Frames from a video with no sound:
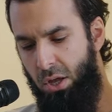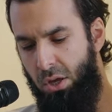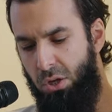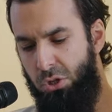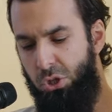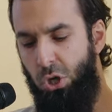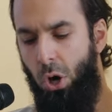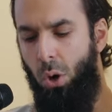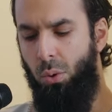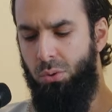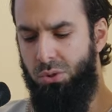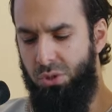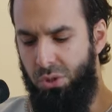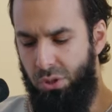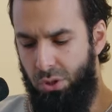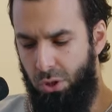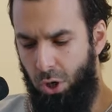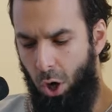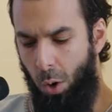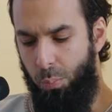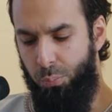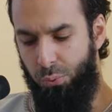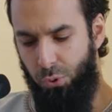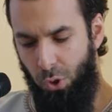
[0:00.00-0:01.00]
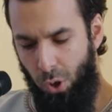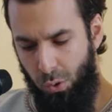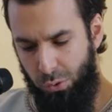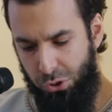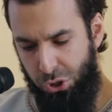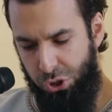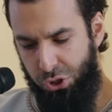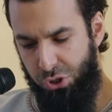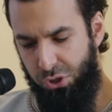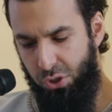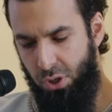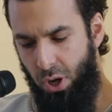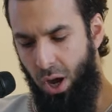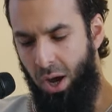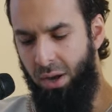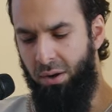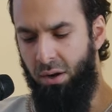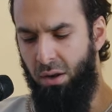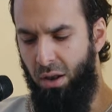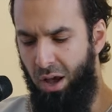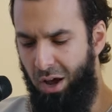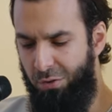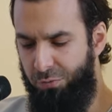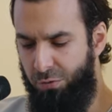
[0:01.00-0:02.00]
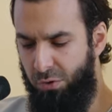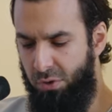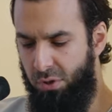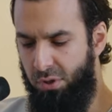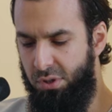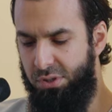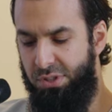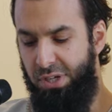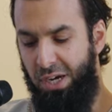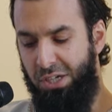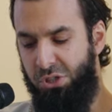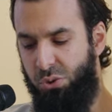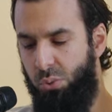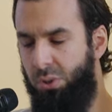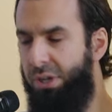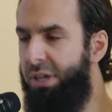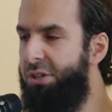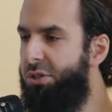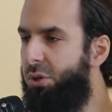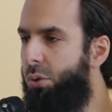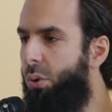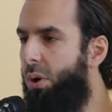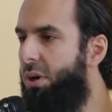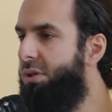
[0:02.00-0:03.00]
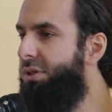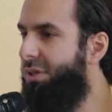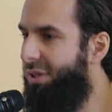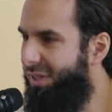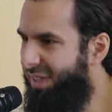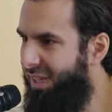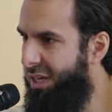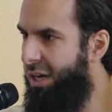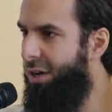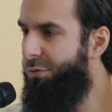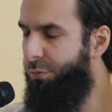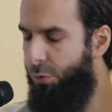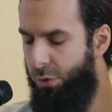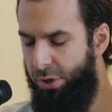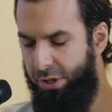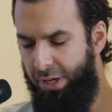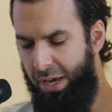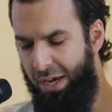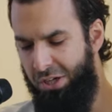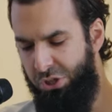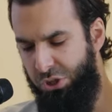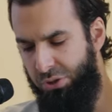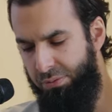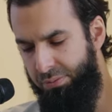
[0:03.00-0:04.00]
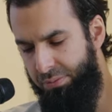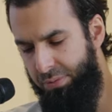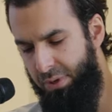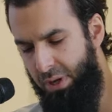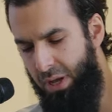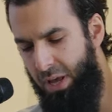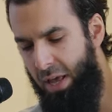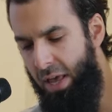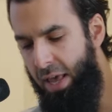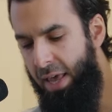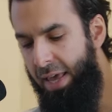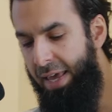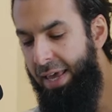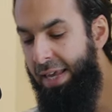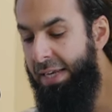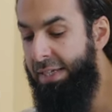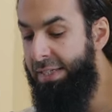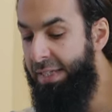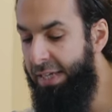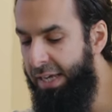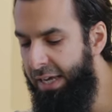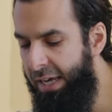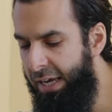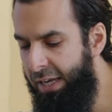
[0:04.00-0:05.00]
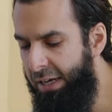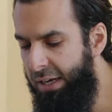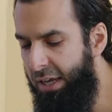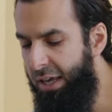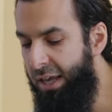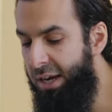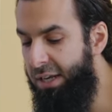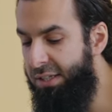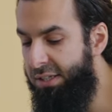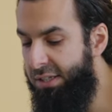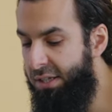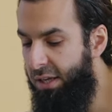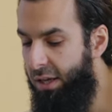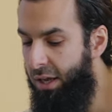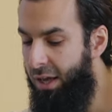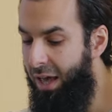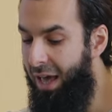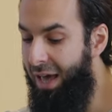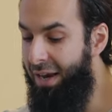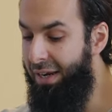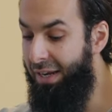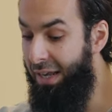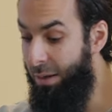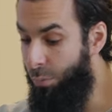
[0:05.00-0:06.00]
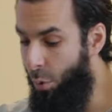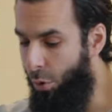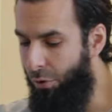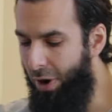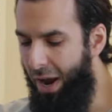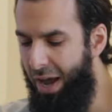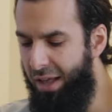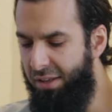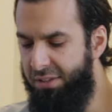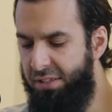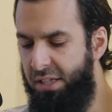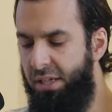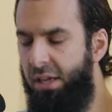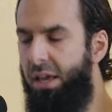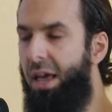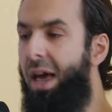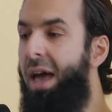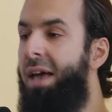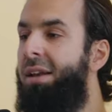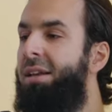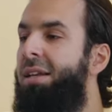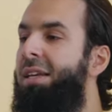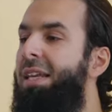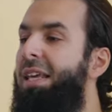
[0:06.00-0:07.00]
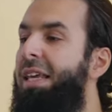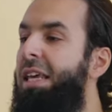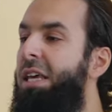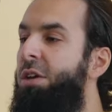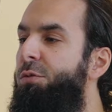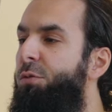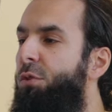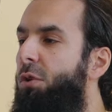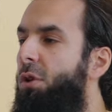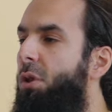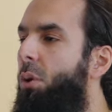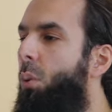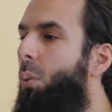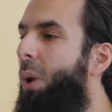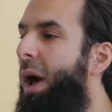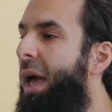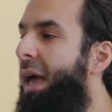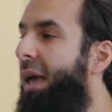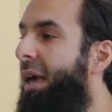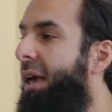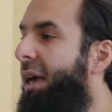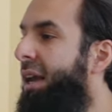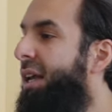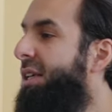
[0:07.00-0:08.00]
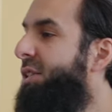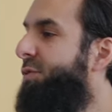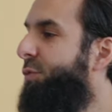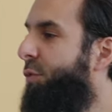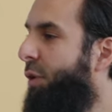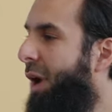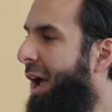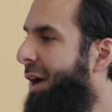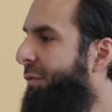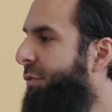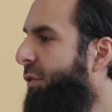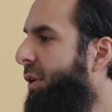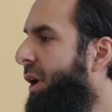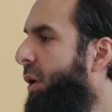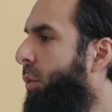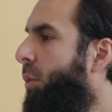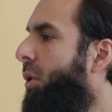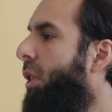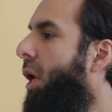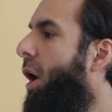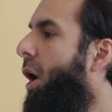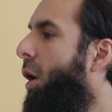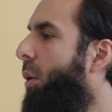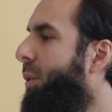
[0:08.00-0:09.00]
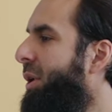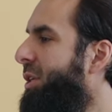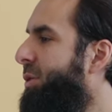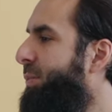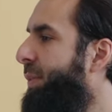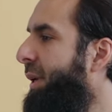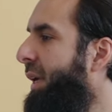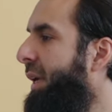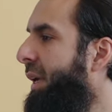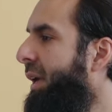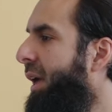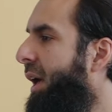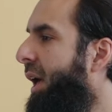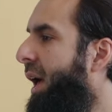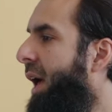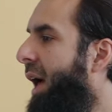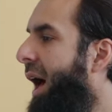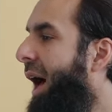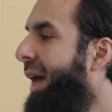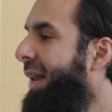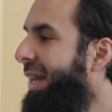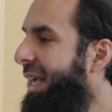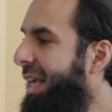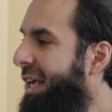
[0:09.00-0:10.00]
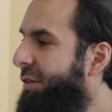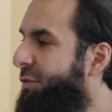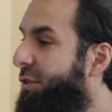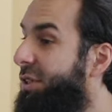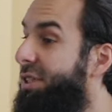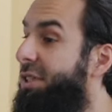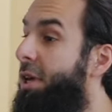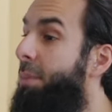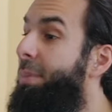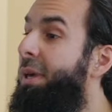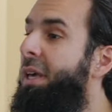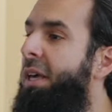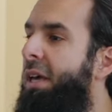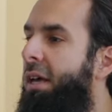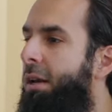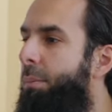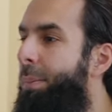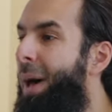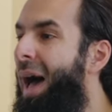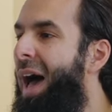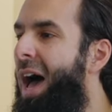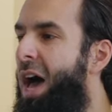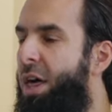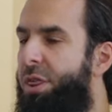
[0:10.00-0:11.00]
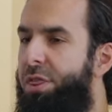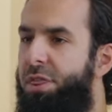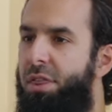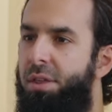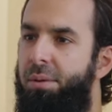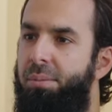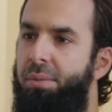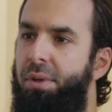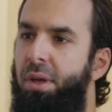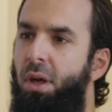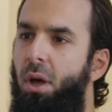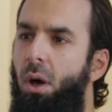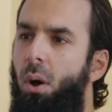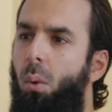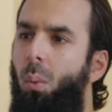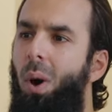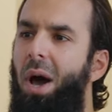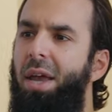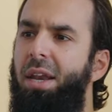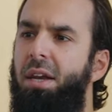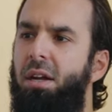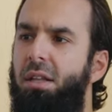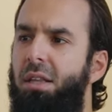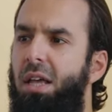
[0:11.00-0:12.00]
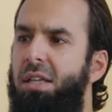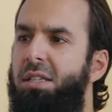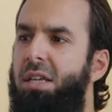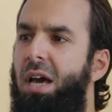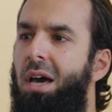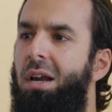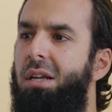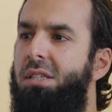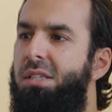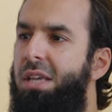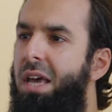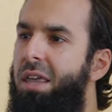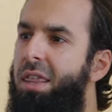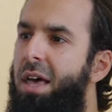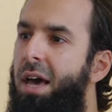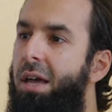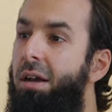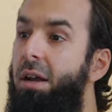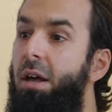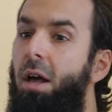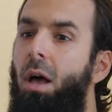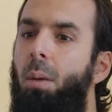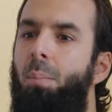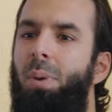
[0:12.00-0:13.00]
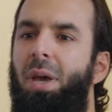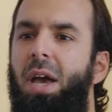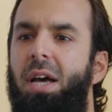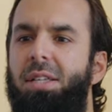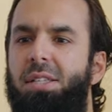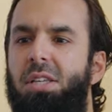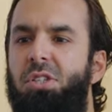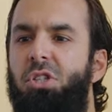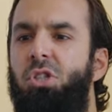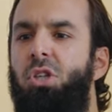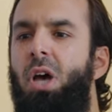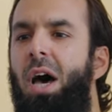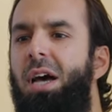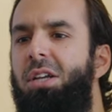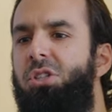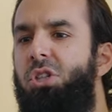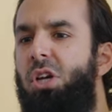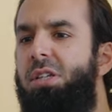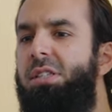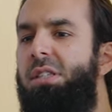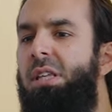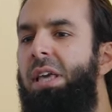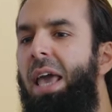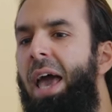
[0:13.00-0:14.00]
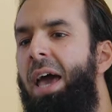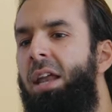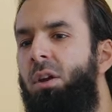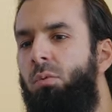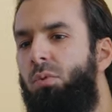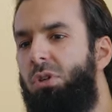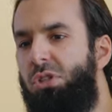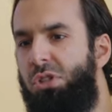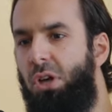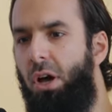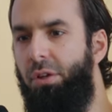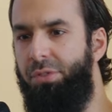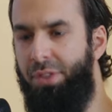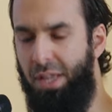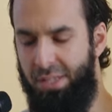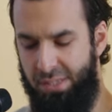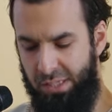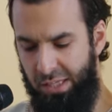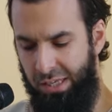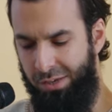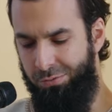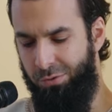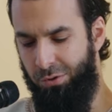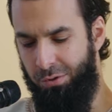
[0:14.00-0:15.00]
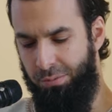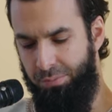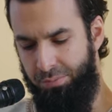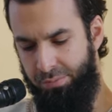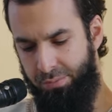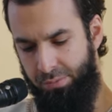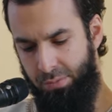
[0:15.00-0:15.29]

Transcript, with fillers: don't approach unlawful sexual intercourse, zina, fornication, Indeed, it is an immorality and an evil way. It is forever, it will always be an evil sabil, path. Why did Allah Ta'ala say that? Because it's not just the end result that's evil.